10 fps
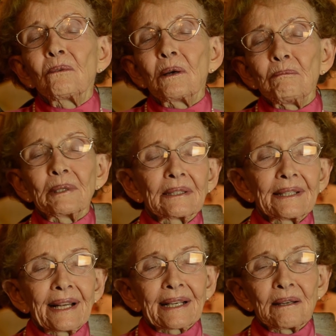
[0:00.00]
when Bill
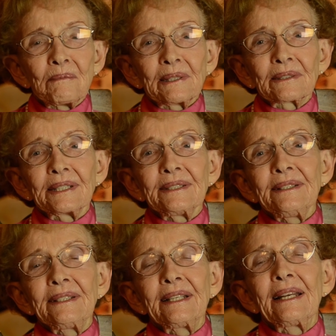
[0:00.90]
and I got married,
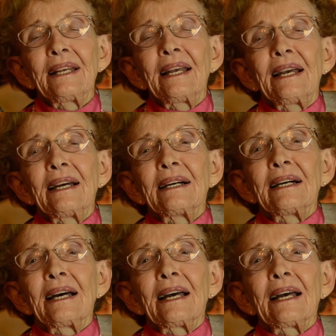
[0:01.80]

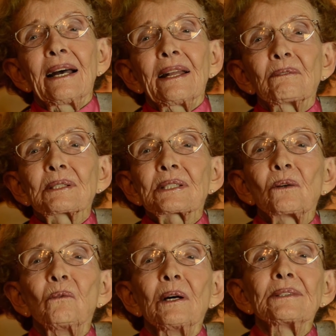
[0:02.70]
it was
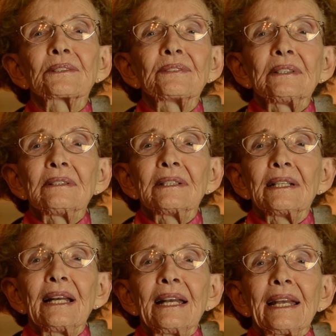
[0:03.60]
so wonderful,
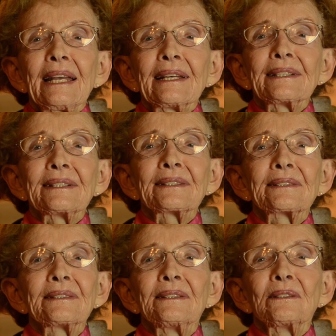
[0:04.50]
and
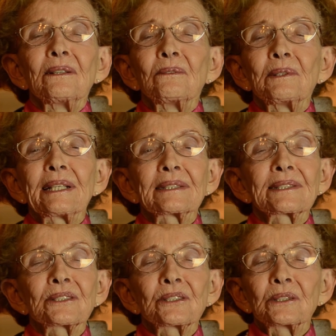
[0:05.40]
we had
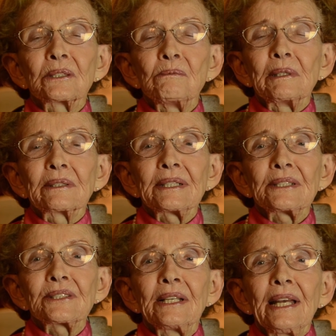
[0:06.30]
such a good
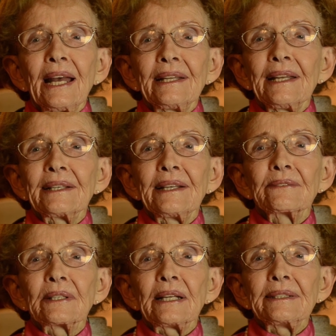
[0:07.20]
marriage, and I
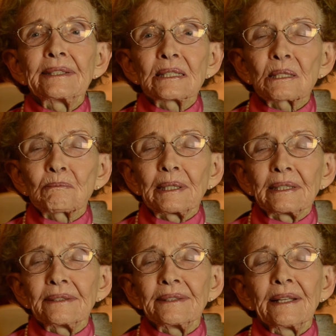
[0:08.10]
never
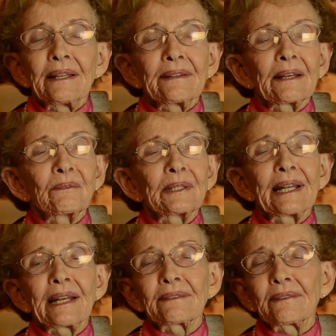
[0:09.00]
anticipated that we'd
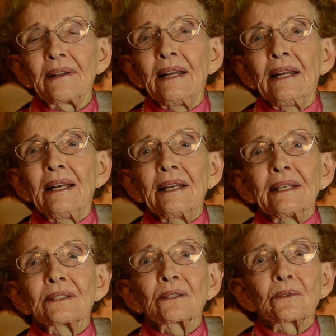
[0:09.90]
have
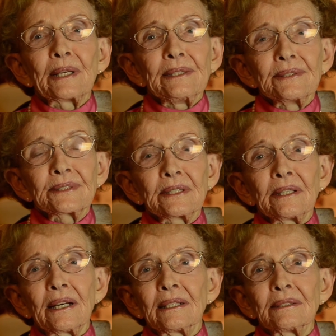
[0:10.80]

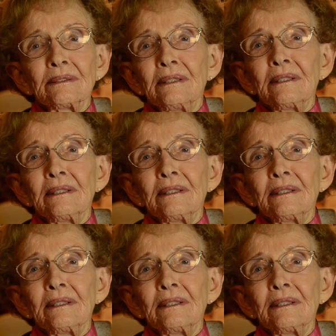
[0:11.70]
grandchildren